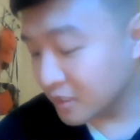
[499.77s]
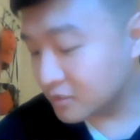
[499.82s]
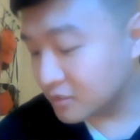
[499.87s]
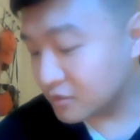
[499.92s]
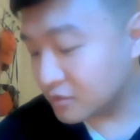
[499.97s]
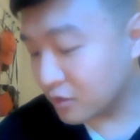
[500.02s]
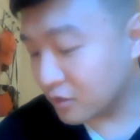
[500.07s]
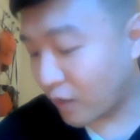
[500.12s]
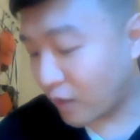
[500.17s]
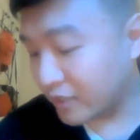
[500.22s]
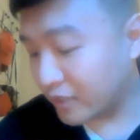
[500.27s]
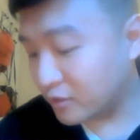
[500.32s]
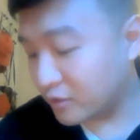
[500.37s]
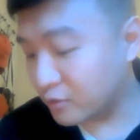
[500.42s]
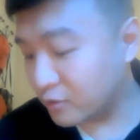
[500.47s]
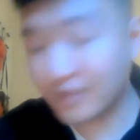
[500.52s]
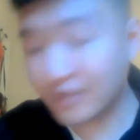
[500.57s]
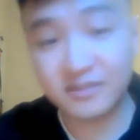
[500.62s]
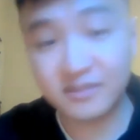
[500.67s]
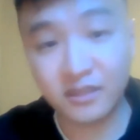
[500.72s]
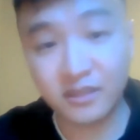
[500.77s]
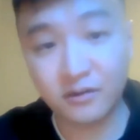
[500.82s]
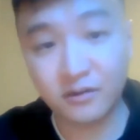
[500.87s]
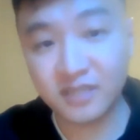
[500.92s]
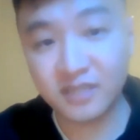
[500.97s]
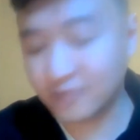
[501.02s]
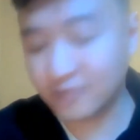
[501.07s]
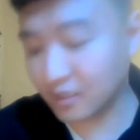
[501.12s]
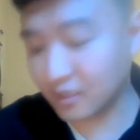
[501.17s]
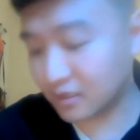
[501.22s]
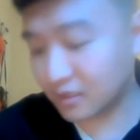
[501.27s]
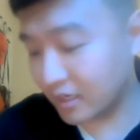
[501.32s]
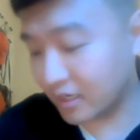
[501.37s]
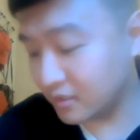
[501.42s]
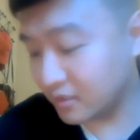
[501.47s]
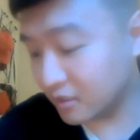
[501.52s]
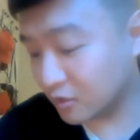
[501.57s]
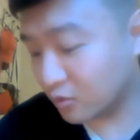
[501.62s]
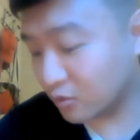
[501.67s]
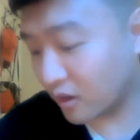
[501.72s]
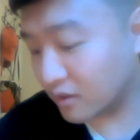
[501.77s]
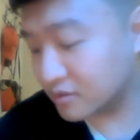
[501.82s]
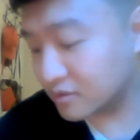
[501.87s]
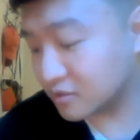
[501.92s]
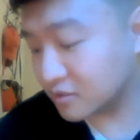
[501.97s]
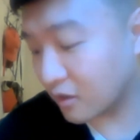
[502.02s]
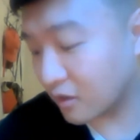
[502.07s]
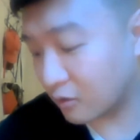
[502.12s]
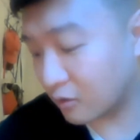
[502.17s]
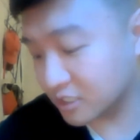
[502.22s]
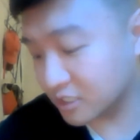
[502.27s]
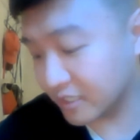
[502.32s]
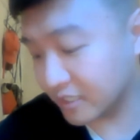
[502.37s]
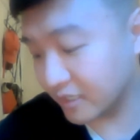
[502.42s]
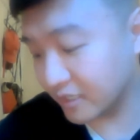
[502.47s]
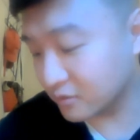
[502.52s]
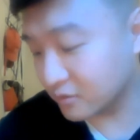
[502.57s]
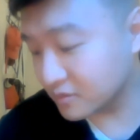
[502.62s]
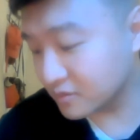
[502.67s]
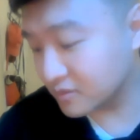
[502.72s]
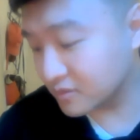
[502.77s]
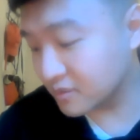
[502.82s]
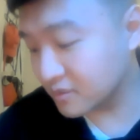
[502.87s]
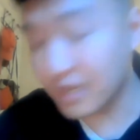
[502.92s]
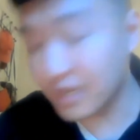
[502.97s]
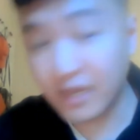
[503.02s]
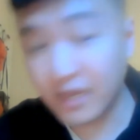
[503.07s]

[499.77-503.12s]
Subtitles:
So I know that sales have declined across all channels,